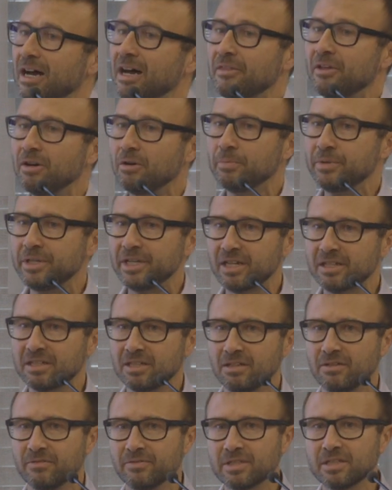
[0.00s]
other
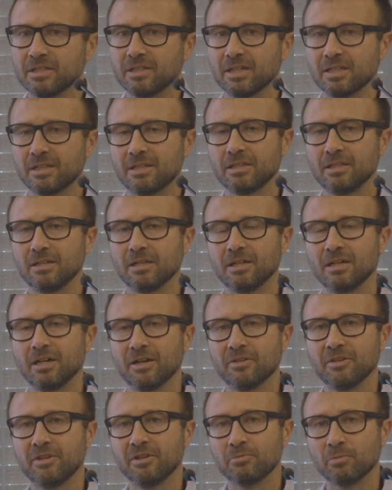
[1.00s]
objectives that
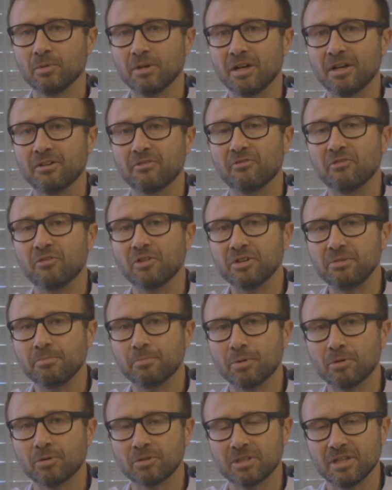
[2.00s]
there are very
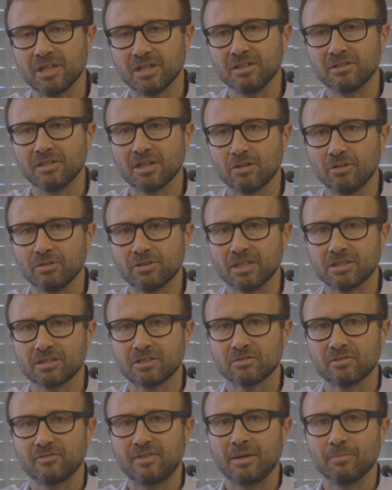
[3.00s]
important in the context
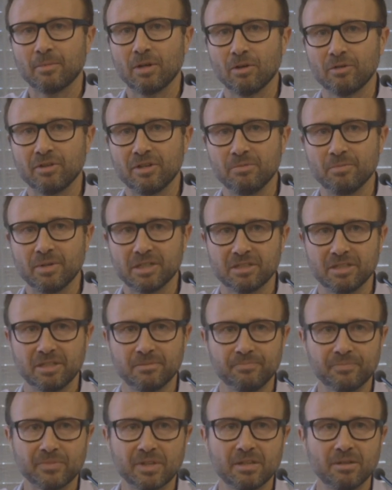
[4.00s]
of amyloid imaging.
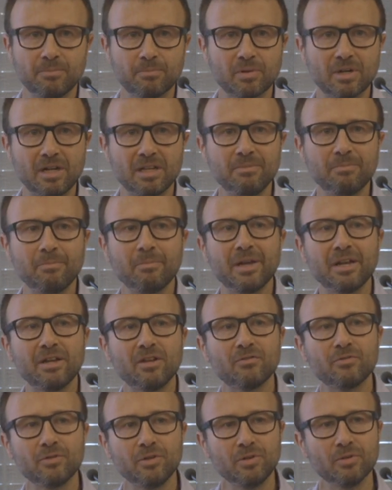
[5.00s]
Probably many
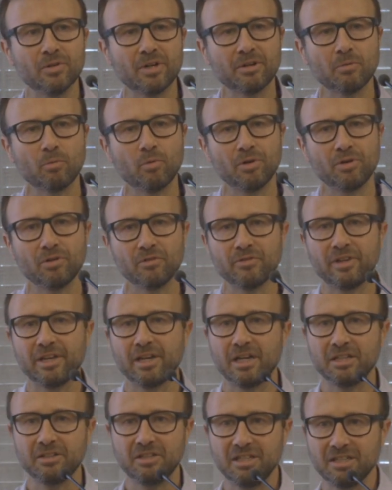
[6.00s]
of you are aware of the
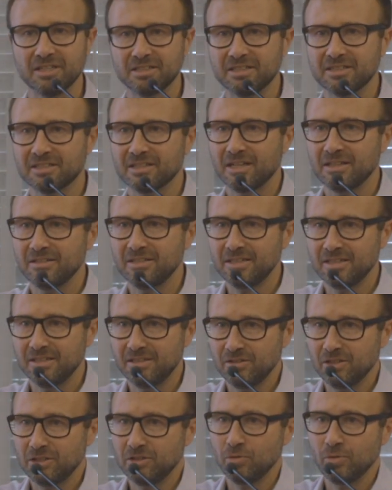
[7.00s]
IDEAS studies
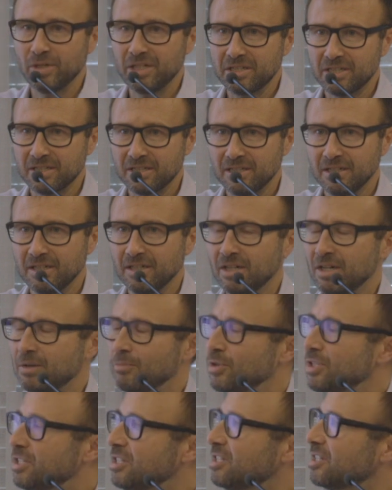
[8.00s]
in the US,
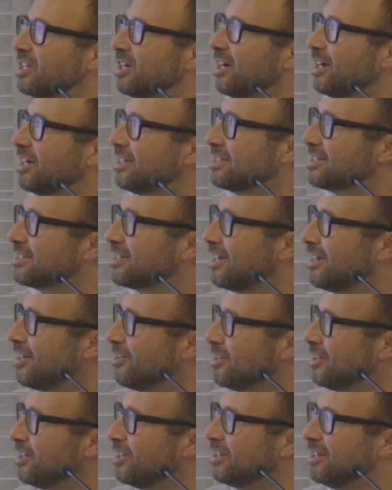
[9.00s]
which is a
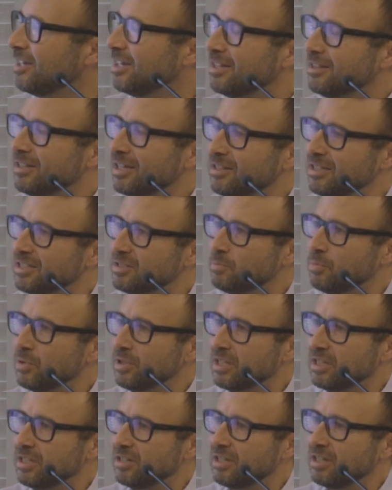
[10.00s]
study that is
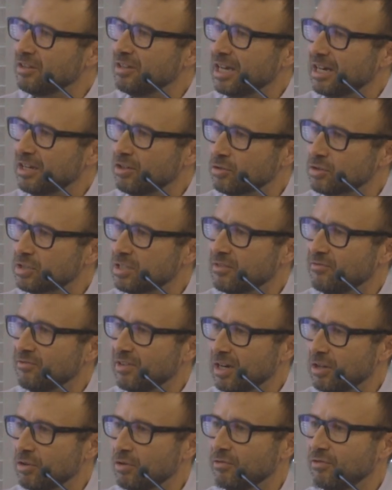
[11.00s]
bringing the diagnostic
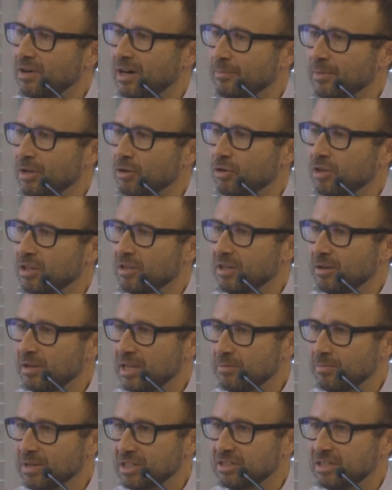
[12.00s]
value of amyloid
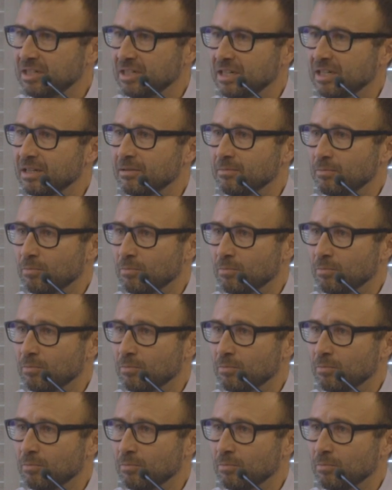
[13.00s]
imaging